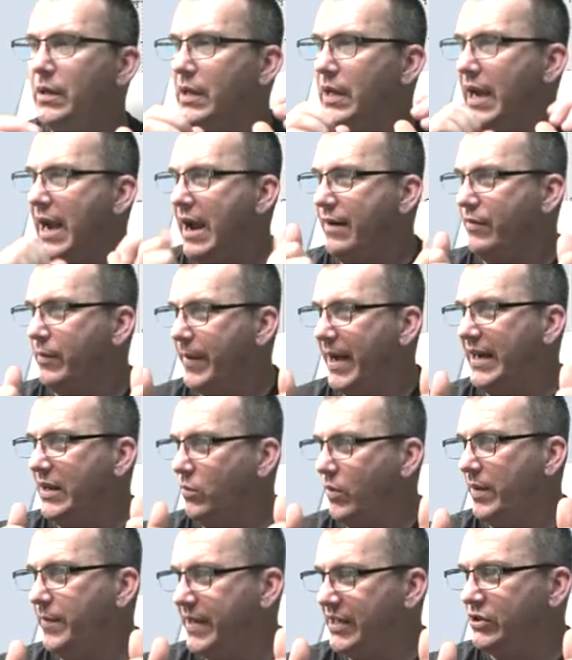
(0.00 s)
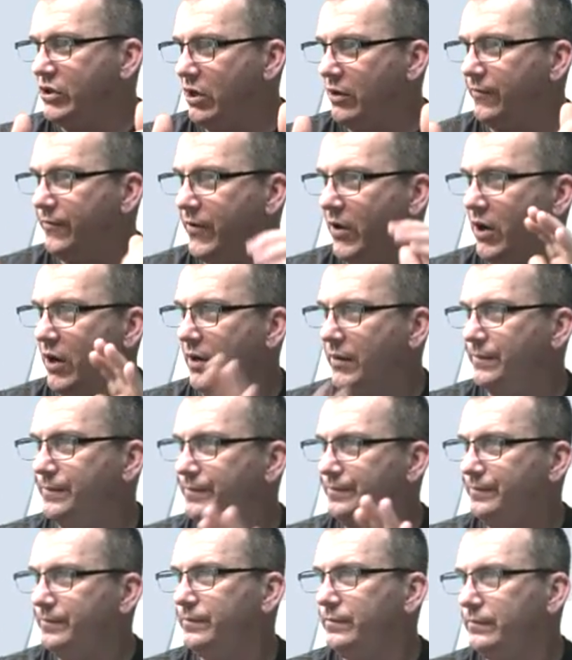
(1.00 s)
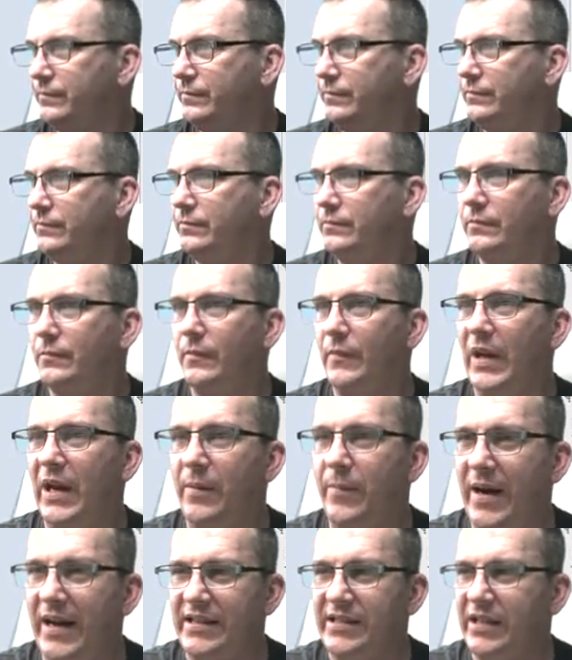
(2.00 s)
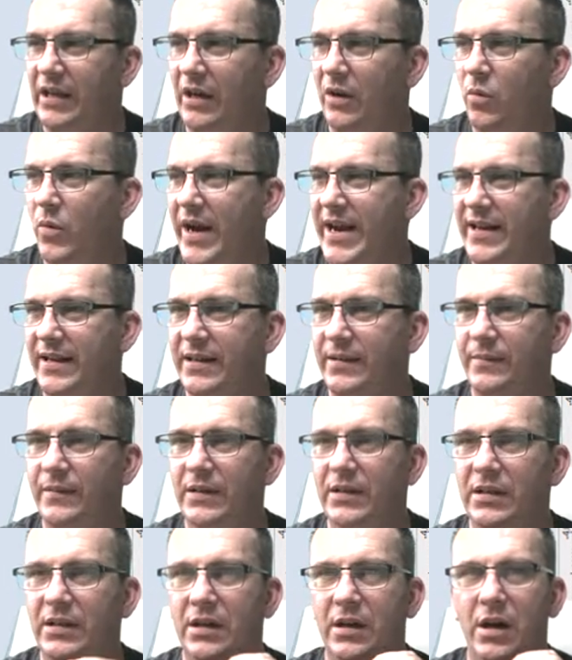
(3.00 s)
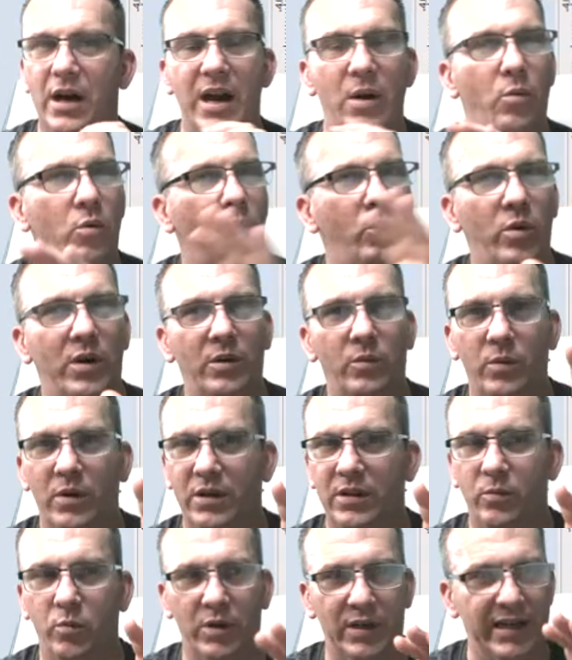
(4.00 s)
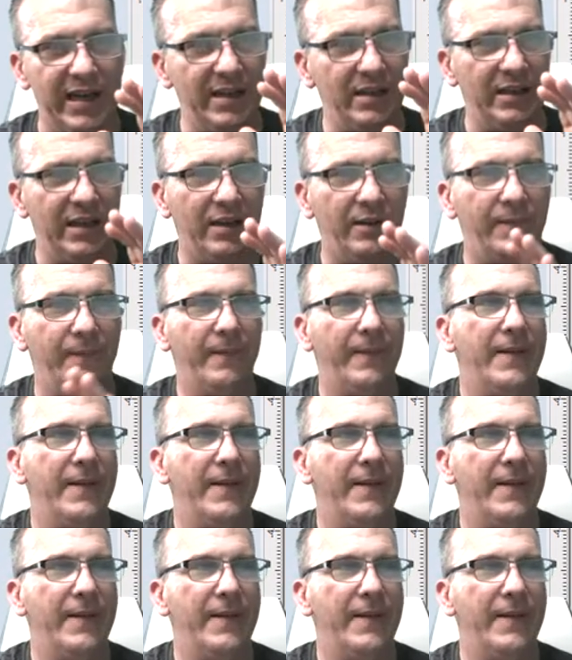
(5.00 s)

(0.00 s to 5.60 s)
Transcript: Everybody with me so far? Everybody still awake? All right, we're getting there.